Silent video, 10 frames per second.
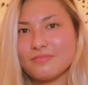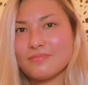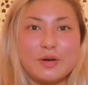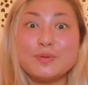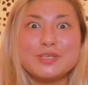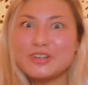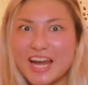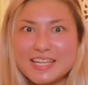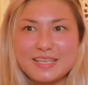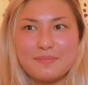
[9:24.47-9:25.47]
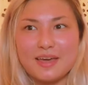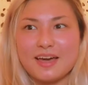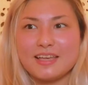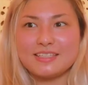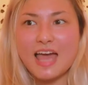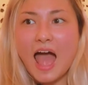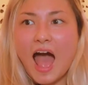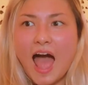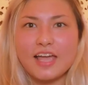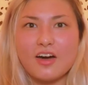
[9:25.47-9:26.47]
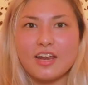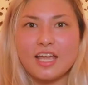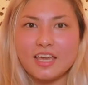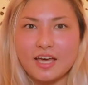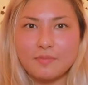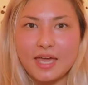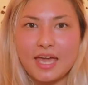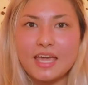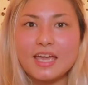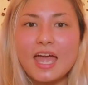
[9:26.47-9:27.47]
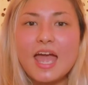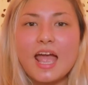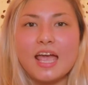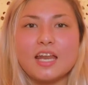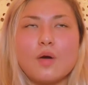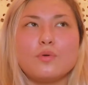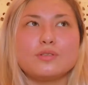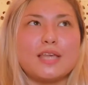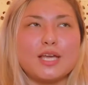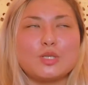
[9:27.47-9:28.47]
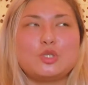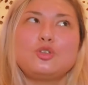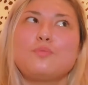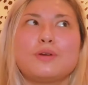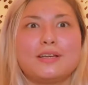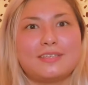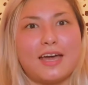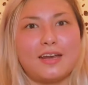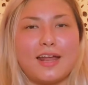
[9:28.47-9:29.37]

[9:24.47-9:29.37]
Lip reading: it was crazy, because I got a cupcake and I was like super excited.